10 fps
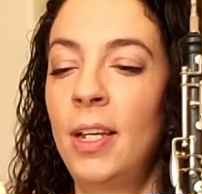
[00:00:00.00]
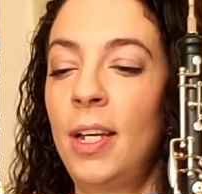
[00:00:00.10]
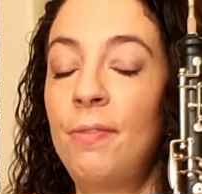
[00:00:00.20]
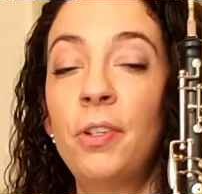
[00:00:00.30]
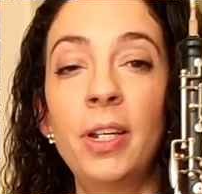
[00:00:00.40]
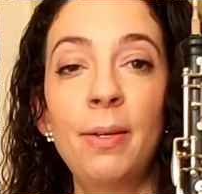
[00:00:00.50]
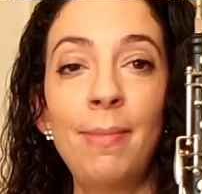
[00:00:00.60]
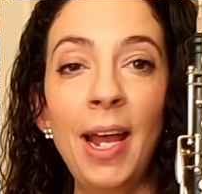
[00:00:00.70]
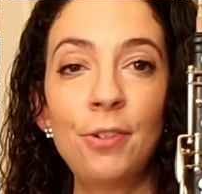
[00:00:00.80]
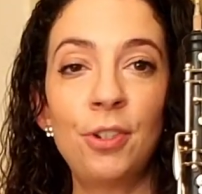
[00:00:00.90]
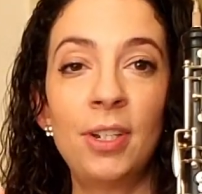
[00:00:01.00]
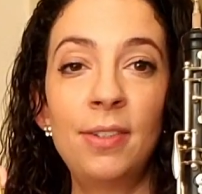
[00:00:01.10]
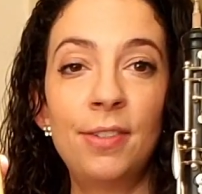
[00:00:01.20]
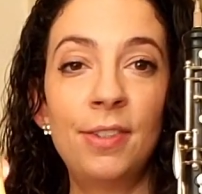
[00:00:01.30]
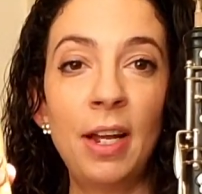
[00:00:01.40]
If you can imagine,
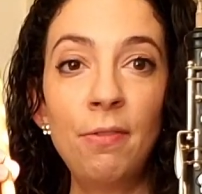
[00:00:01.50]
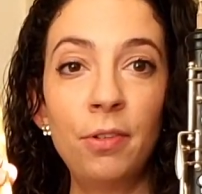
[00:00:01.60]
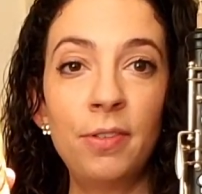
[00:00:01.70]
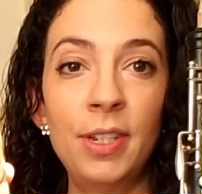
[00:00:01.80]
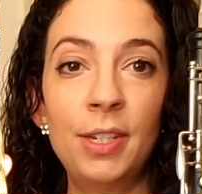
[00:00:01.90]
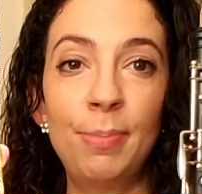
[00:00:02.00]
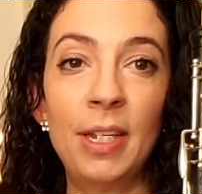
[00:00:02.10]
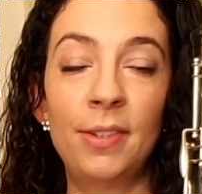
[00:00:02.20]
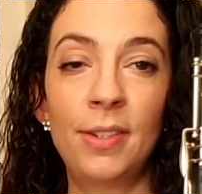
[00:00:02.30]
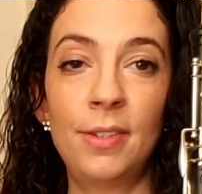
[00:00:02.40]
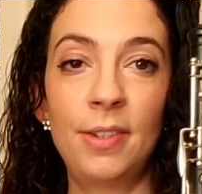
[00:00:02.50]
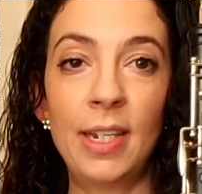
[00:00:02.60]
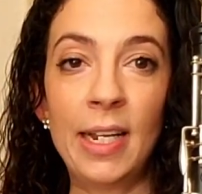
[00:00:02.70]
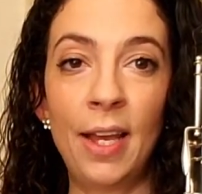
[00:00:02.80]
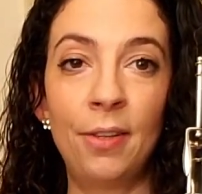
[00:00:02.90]
several of these pieces
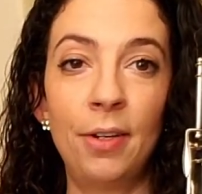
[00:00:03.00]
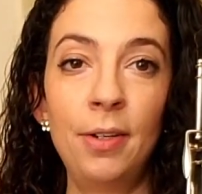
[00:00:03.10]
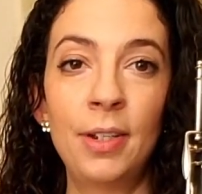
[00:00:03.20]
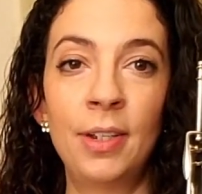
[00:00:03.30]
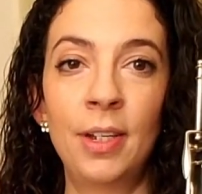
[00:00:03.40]
together